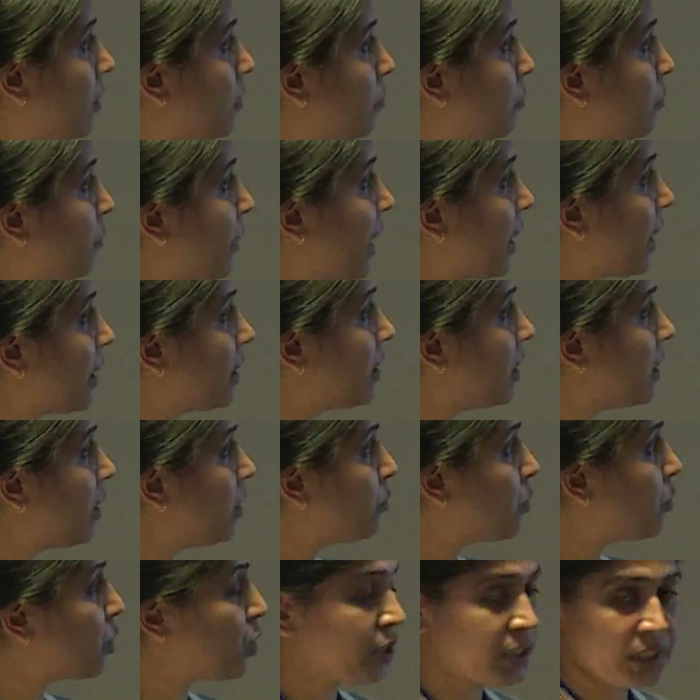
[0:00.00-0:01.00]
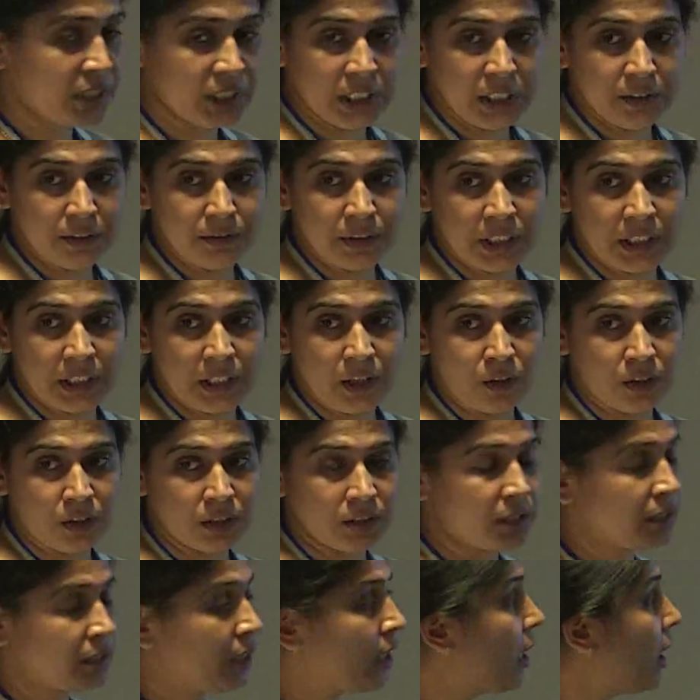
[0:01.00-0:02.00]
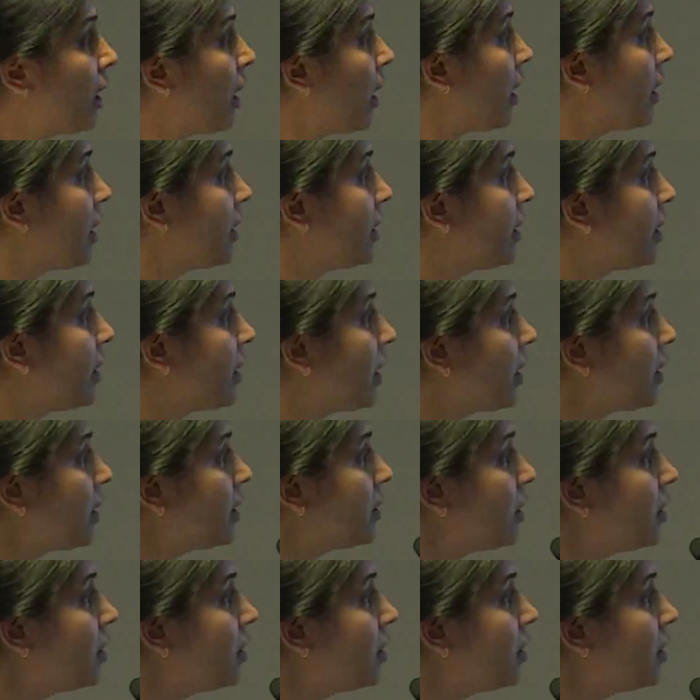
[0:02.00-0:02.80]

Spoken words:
make the progeny virions. And here